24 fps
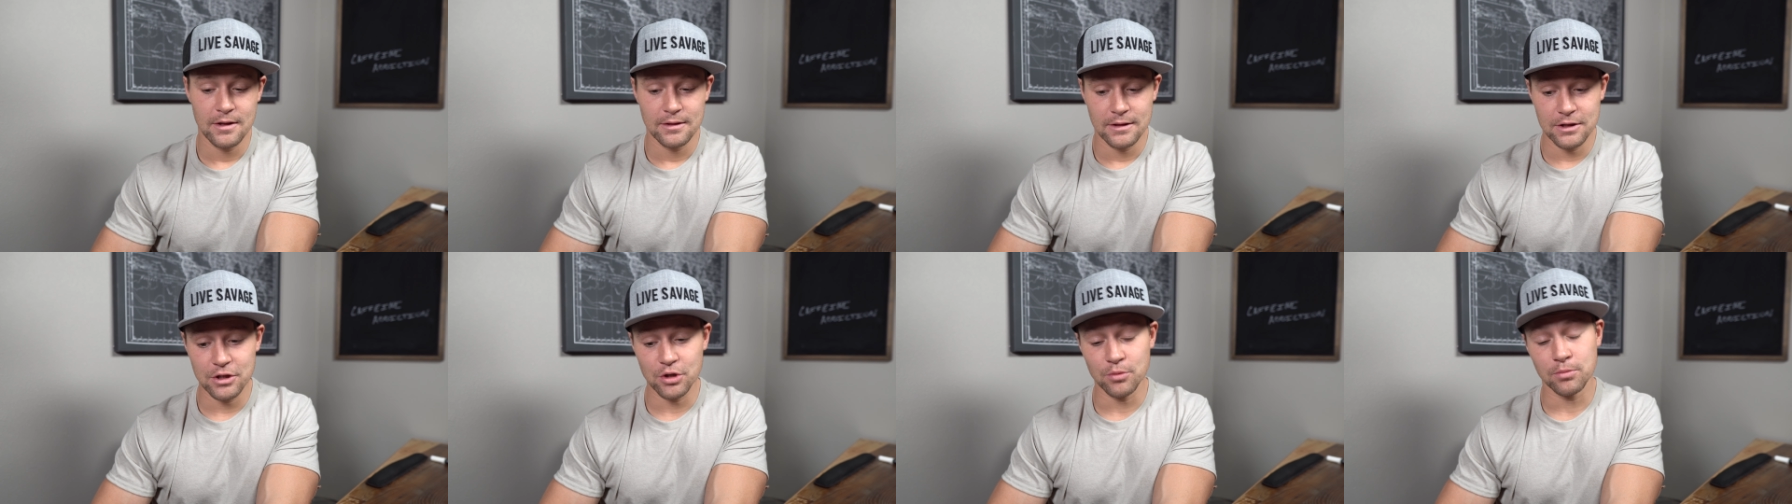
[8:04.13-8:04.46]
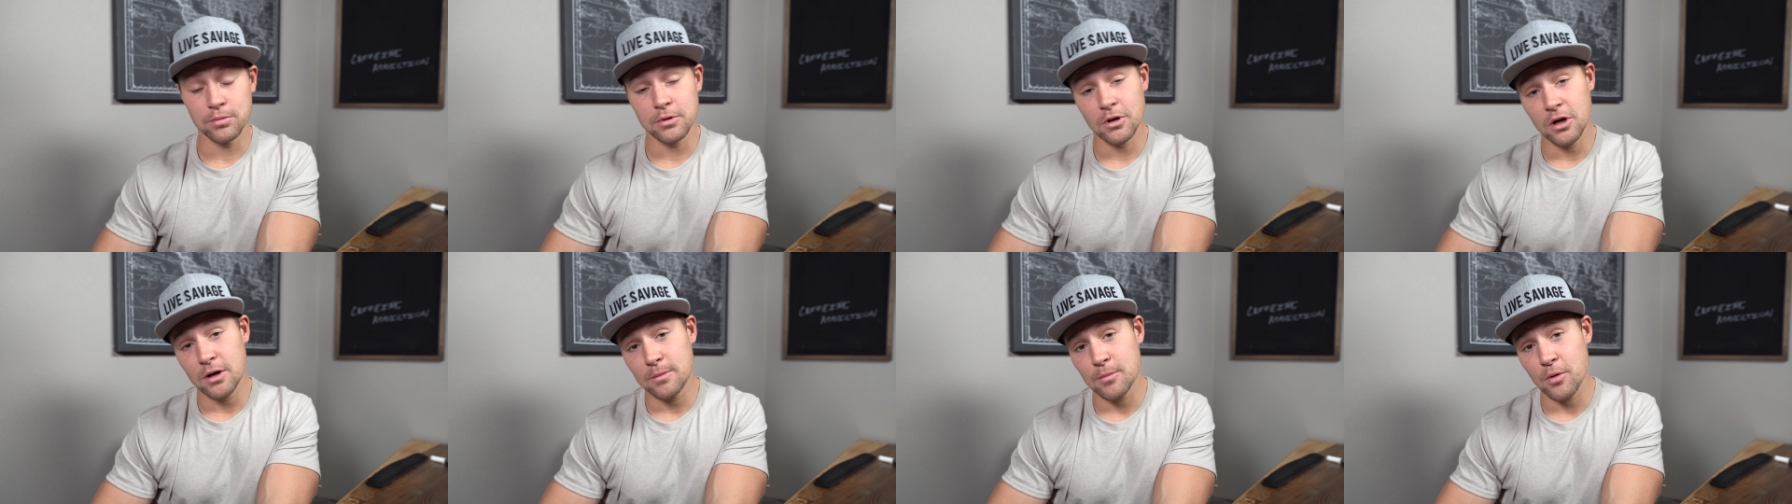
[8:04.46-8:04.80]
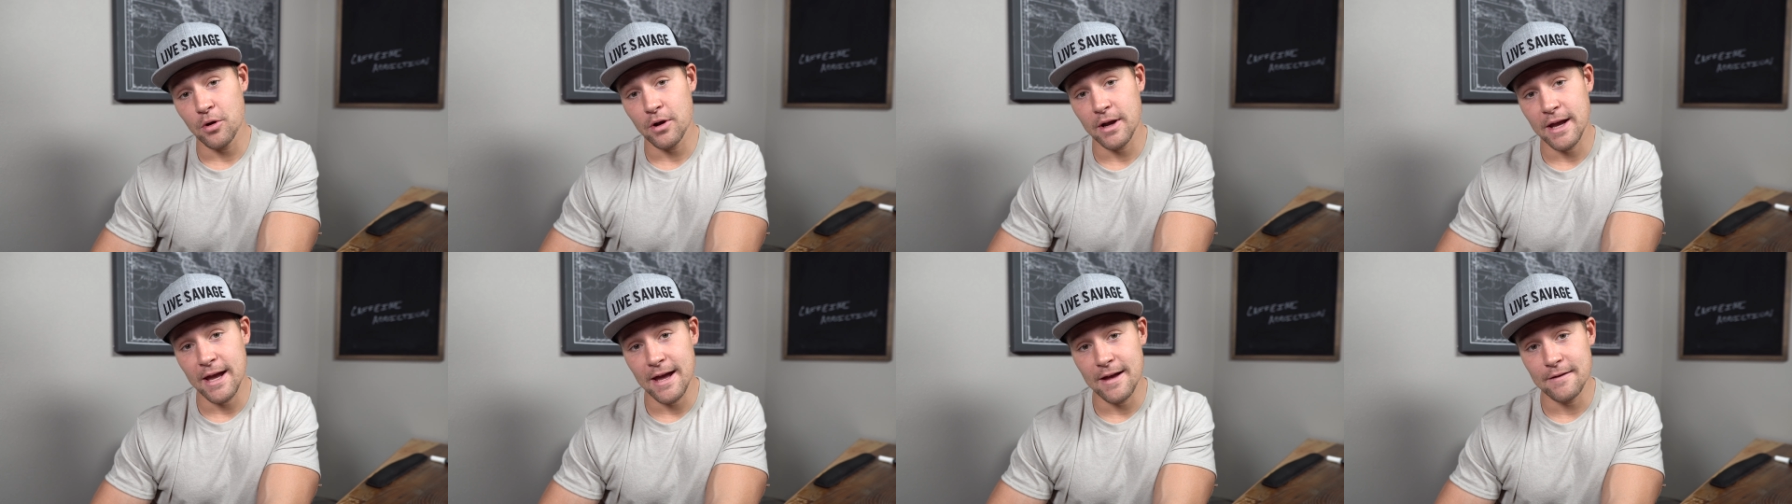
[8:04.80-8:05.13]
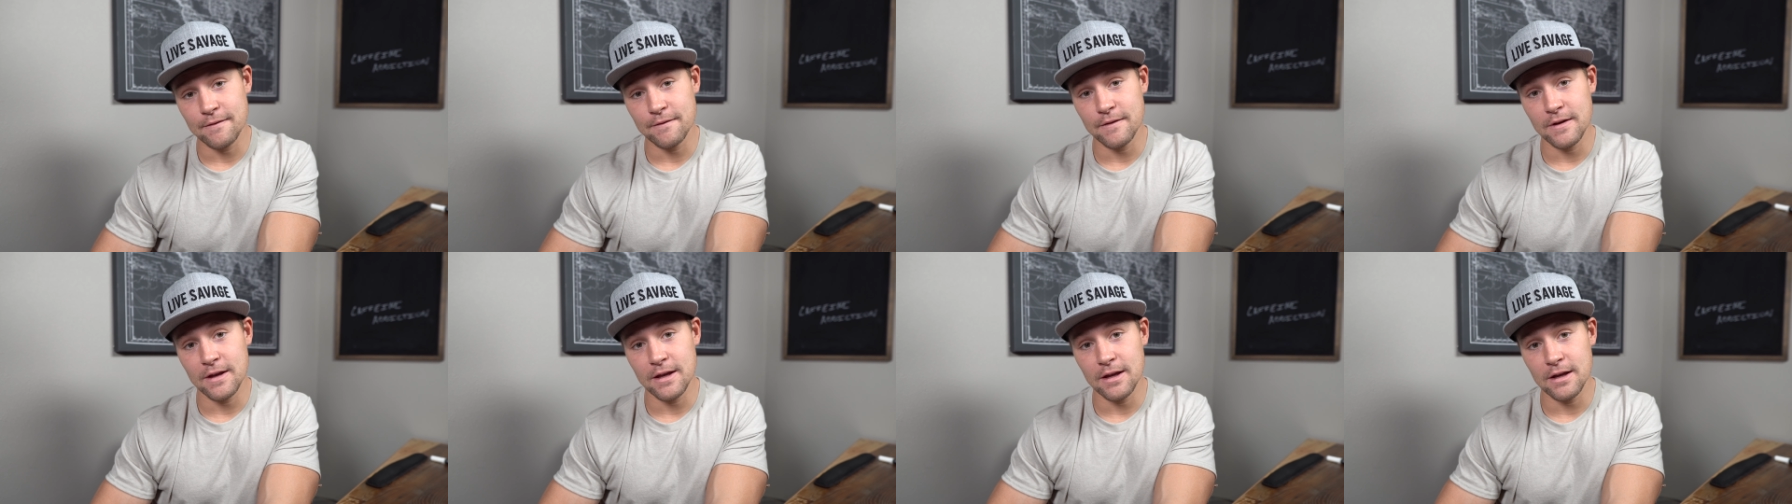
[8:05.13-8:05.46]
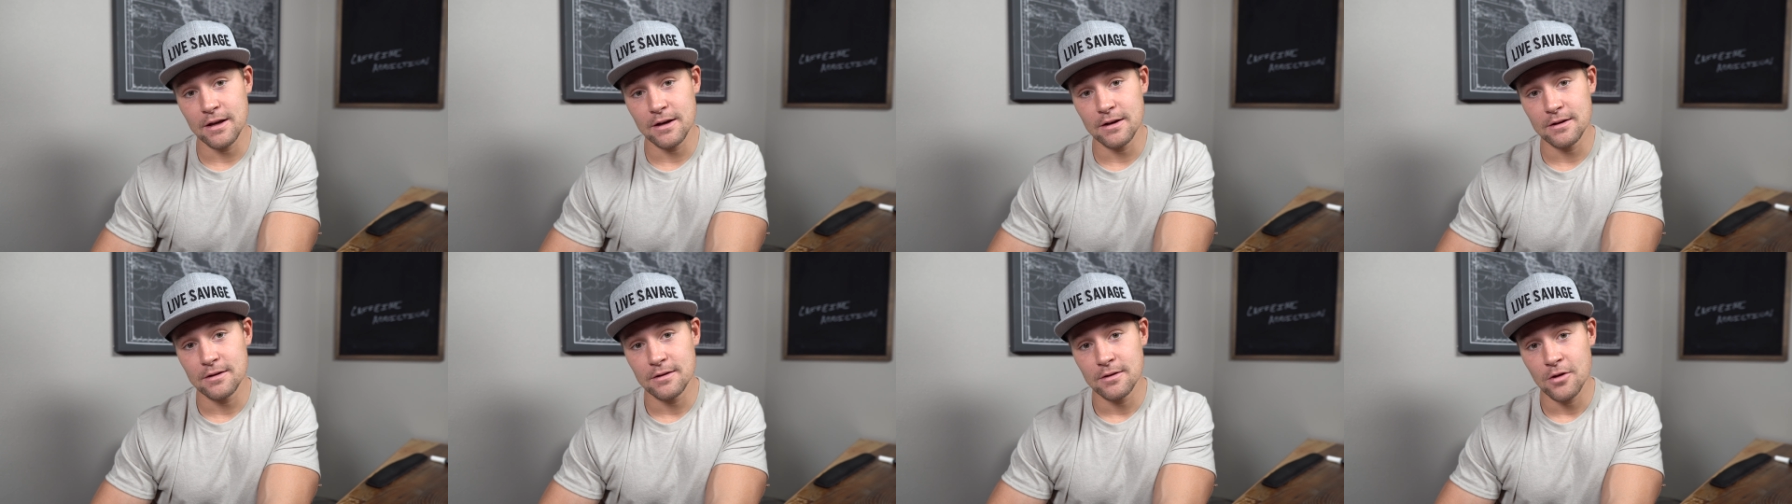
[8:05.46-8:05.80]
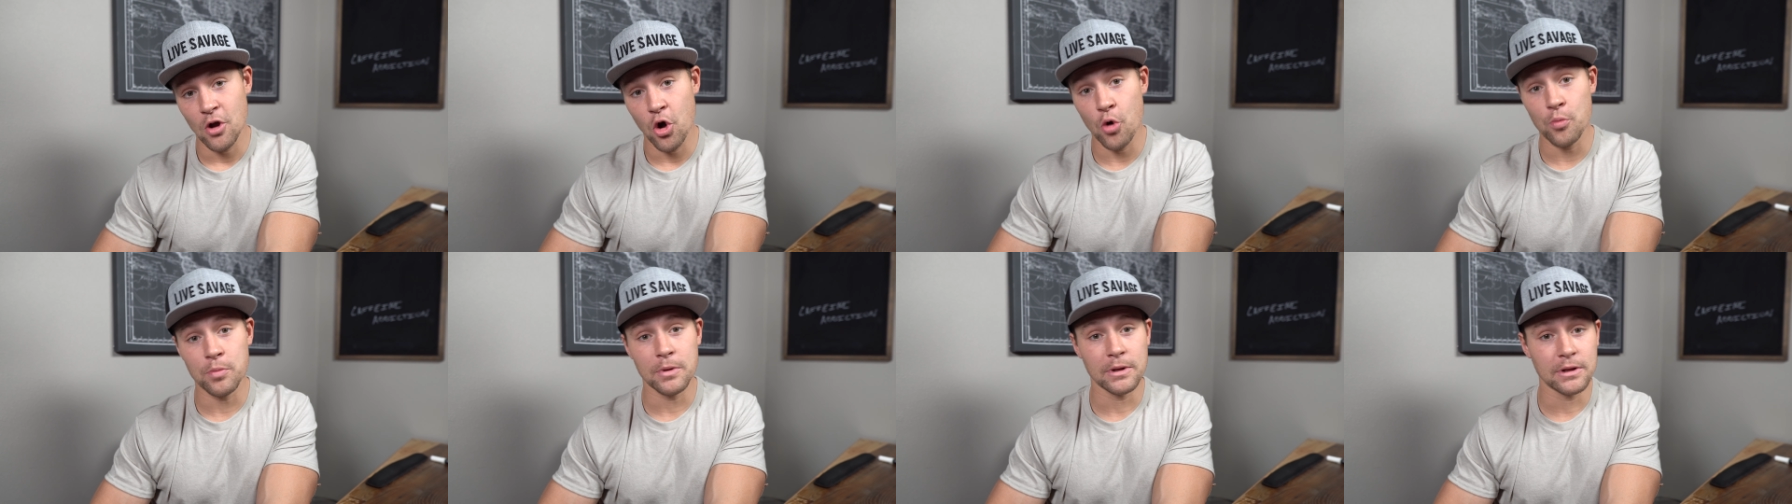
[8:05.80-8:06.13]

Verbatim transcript: Little blurb on caffeine. Hope